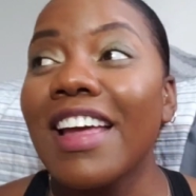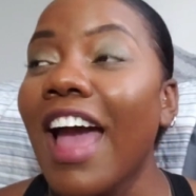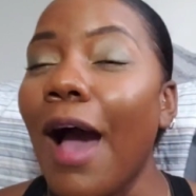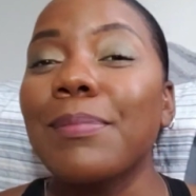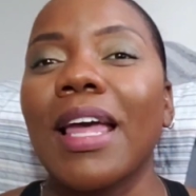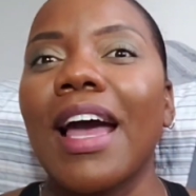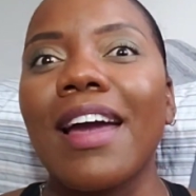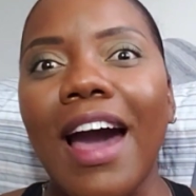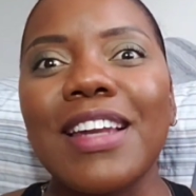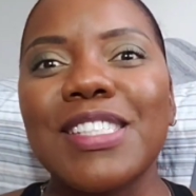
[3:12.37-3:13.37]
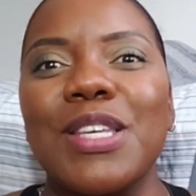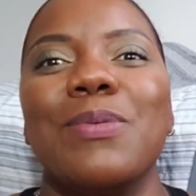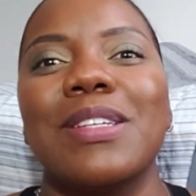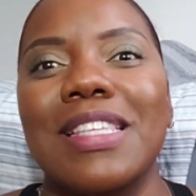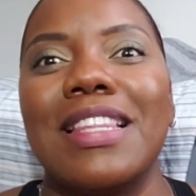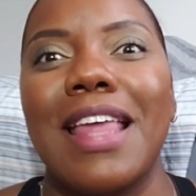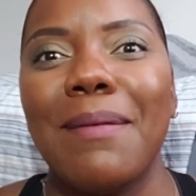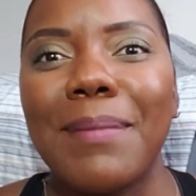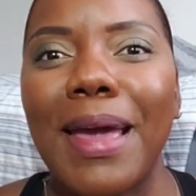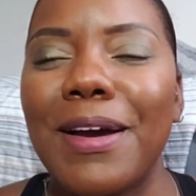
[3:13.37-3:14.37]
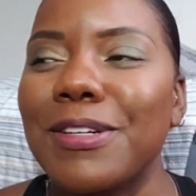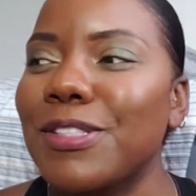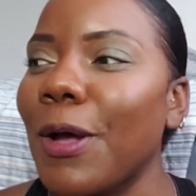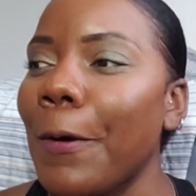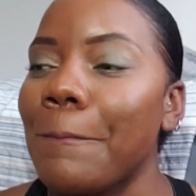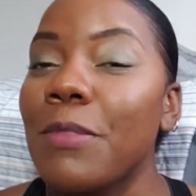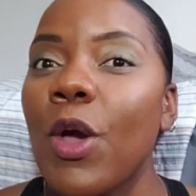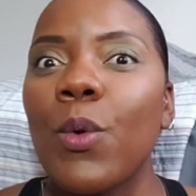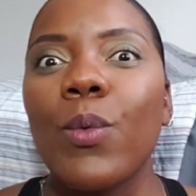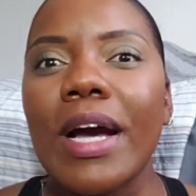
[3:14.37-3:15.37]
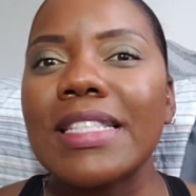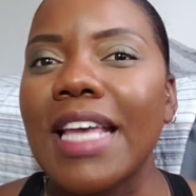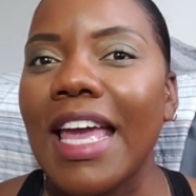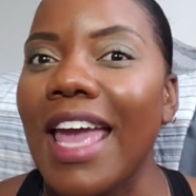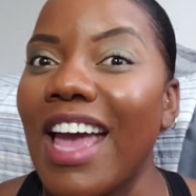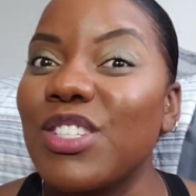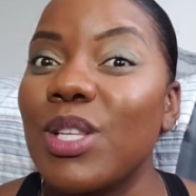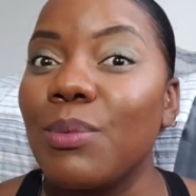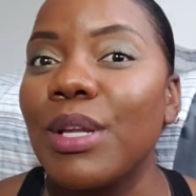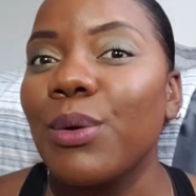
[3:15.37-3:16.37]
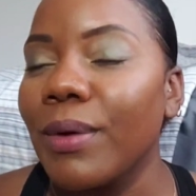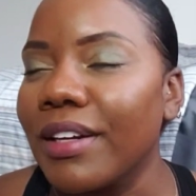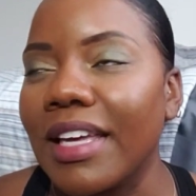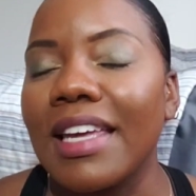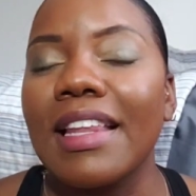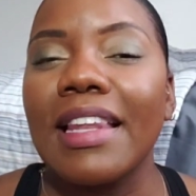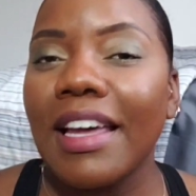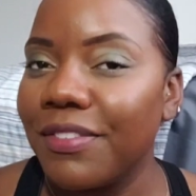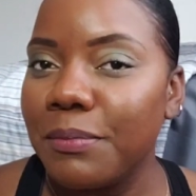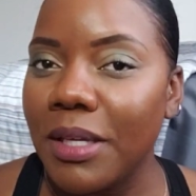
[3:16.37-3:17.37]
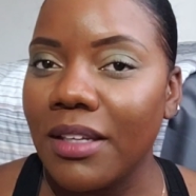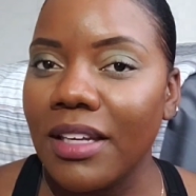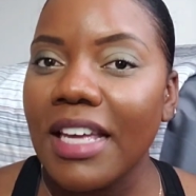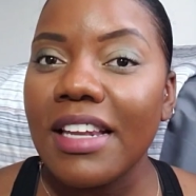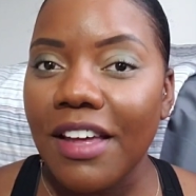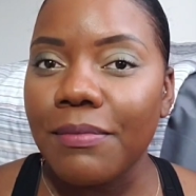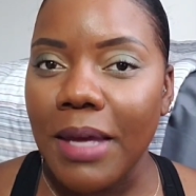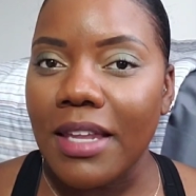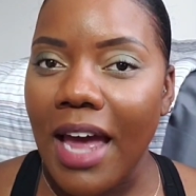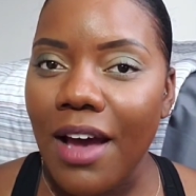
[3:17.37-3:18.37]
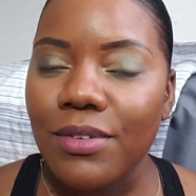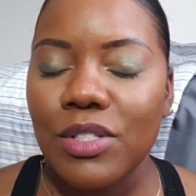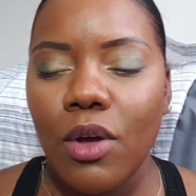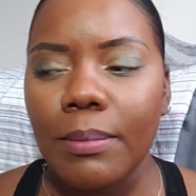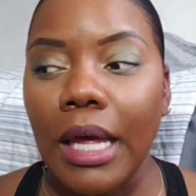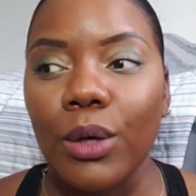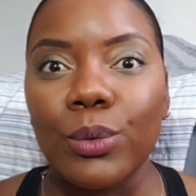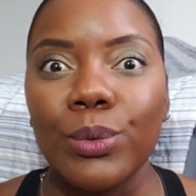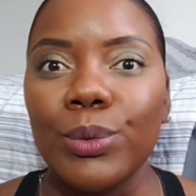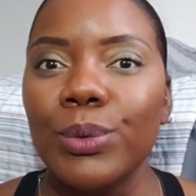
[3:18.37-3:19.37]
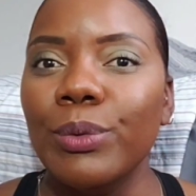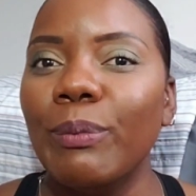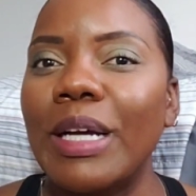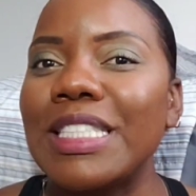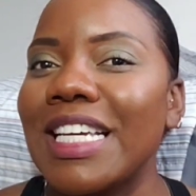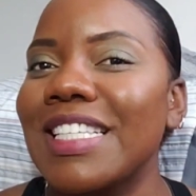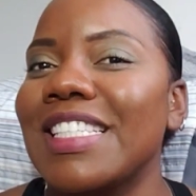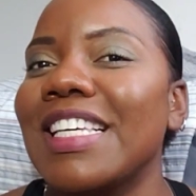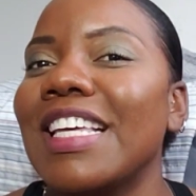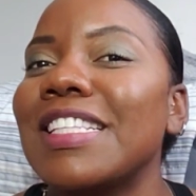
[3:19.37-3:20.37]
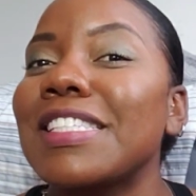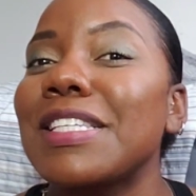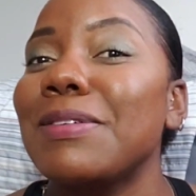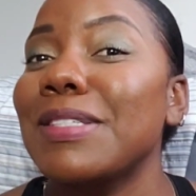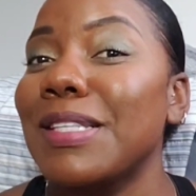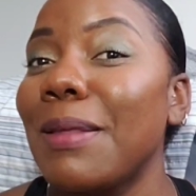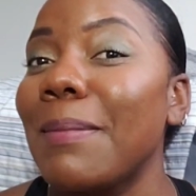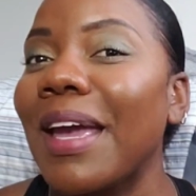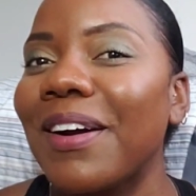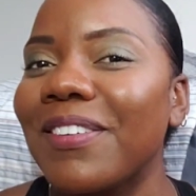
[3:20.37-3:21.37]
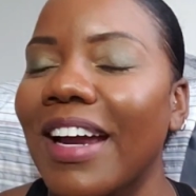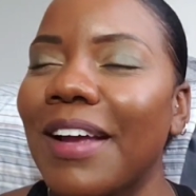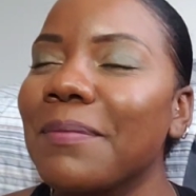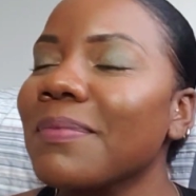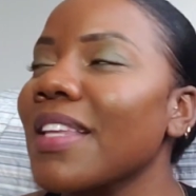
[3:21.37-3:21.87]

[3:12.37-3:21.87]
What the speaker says: I'm like, I gotta see what's in that mail. So one day he actually went to work and he left me. He left me at the house. So I'm like, ooh, my chance to get to see what's in the mail, right?